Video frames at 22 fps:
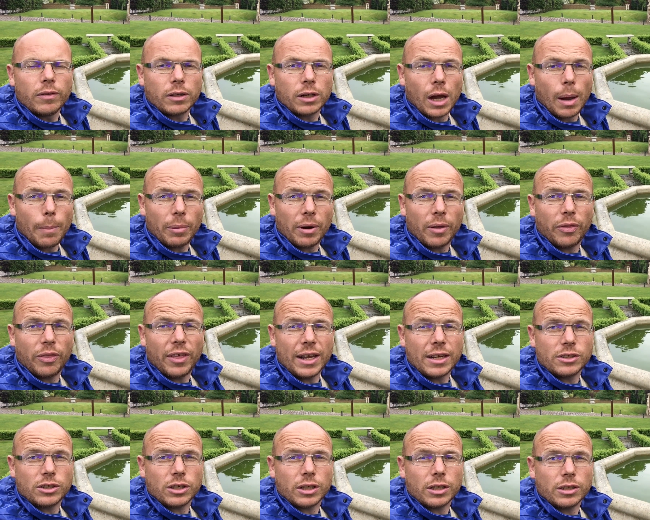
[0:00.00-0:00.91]
A couple of
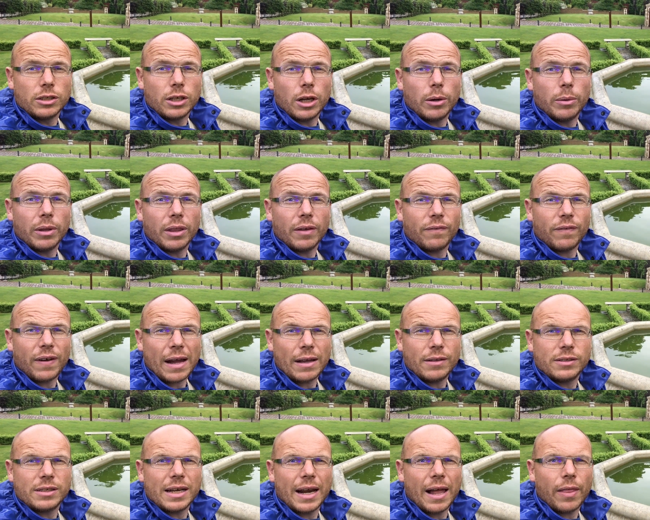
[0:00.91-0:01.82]
things you could do with a
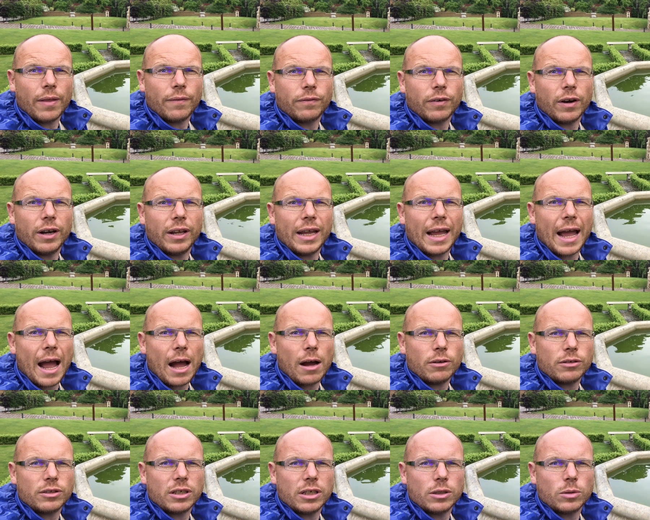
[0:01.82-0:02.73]
fountain out the front of your
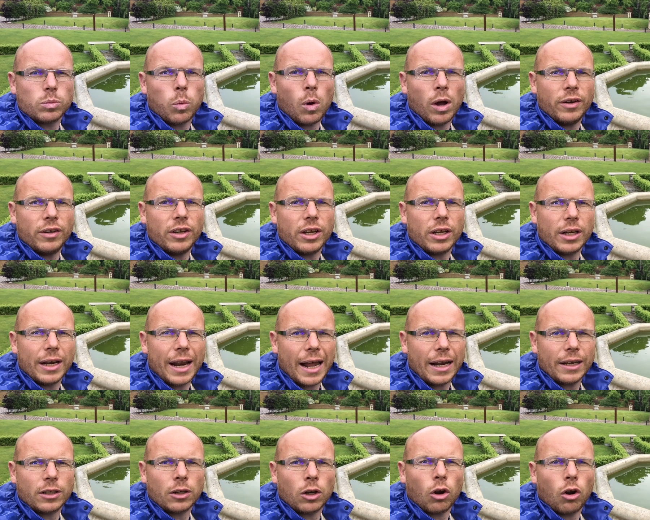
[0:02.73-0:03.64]
house is one, you can
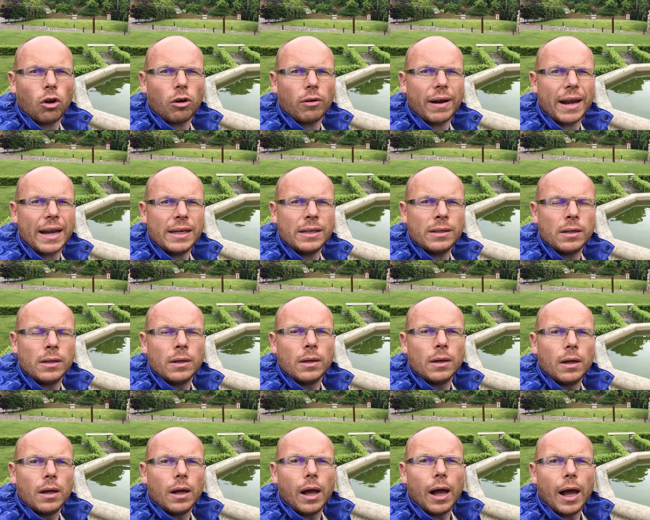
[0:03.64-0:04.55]
add chlorine
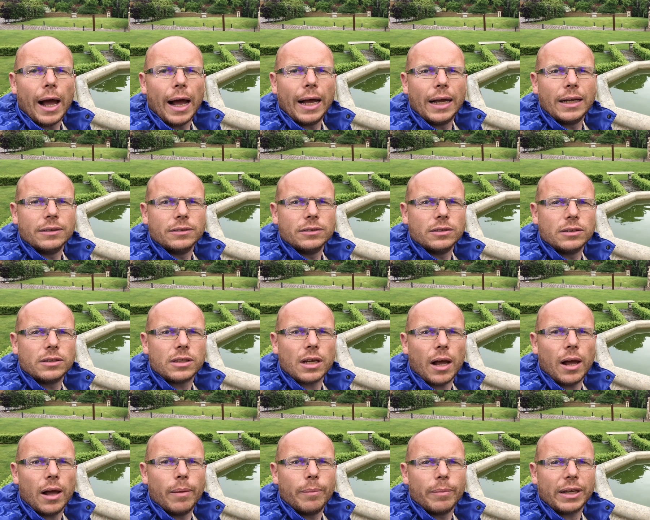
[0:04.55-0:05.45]
and
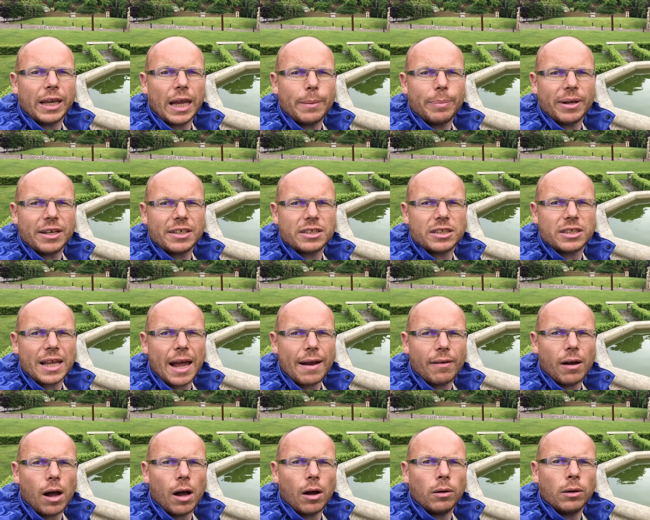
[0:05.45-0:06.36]
um, keep it
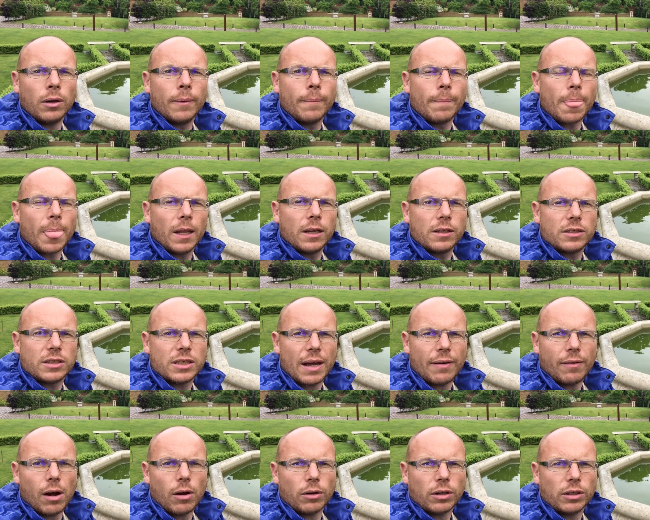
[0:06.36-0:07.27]
sterile.
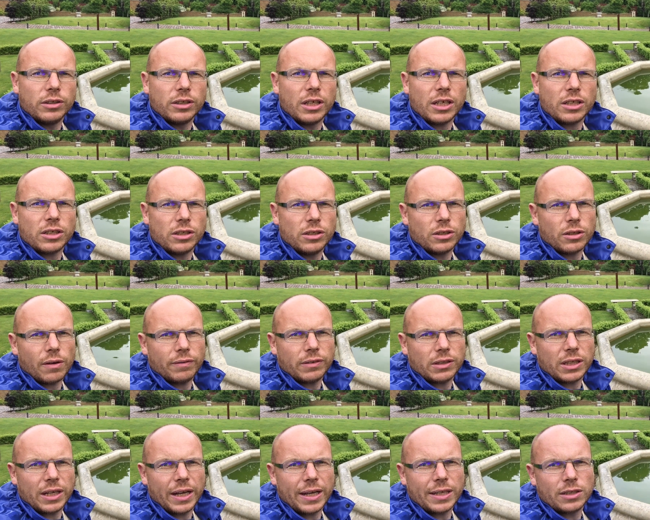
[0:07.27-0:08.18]
Sterile conditions
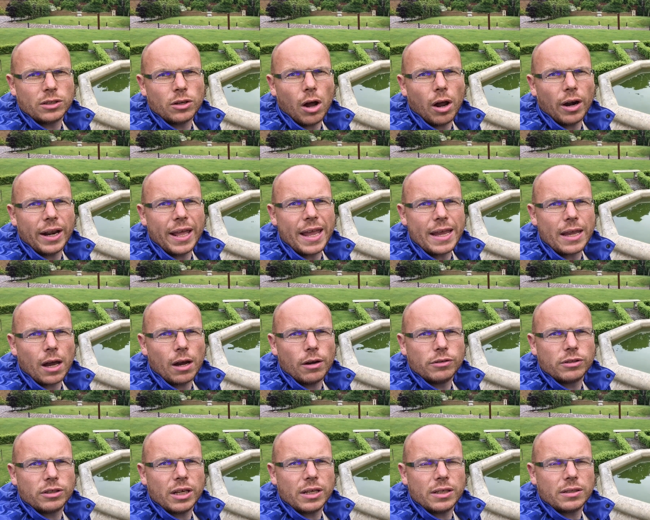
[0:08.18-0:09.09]
obviously is not an
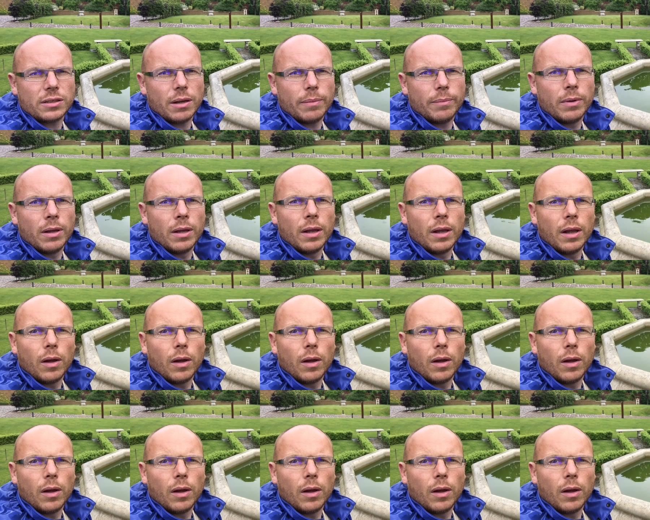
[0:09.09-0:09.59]
ecosystem.